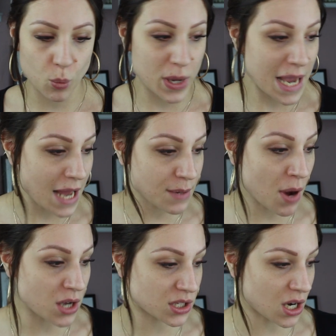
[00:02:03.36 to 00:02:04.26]
we had a
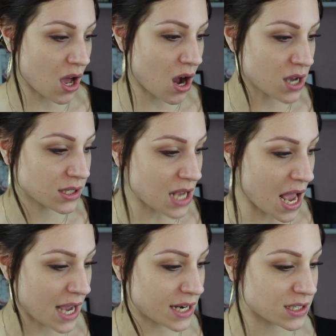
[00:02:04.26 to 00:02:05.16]
masterclass
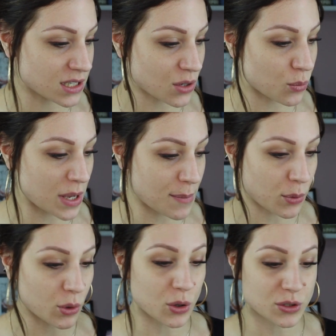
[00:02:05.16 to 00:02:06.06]
and we
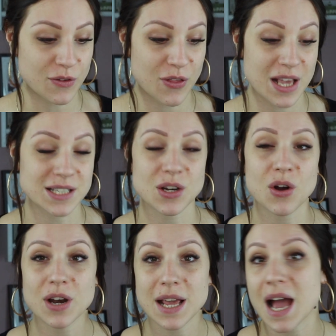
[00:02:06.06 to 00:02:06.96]
bought lots of things, and
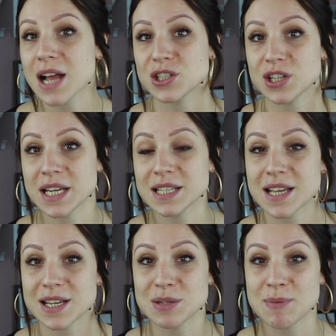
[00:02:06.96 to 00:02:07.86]
Holly actually
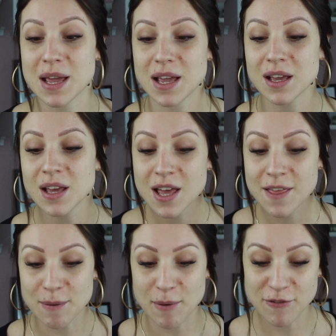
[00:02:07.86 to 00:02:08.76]
said to me
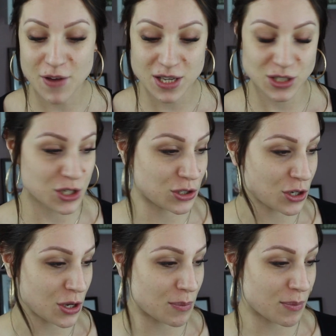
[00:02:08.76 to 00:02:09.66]
that my first
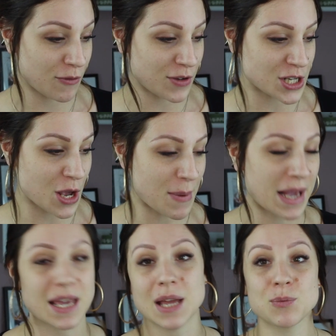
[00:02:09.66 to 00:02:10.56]
YouTube video
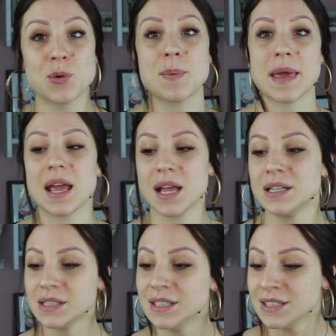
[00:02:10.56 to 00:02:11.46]
back in will be
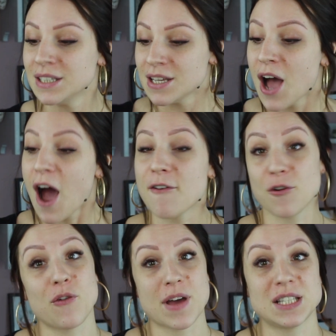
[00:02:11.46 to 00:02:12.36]
a
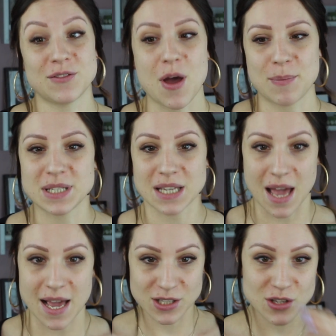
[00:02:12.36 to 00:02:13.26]
full face of Urban
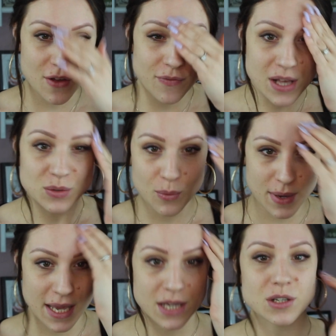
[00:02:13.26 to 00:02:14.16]
Decay. So that's what
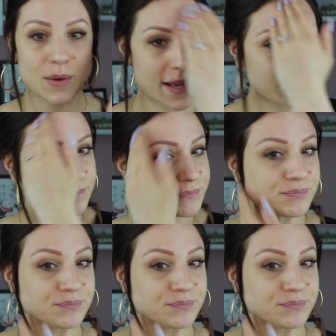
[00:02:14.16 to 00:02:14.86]
we're here doing.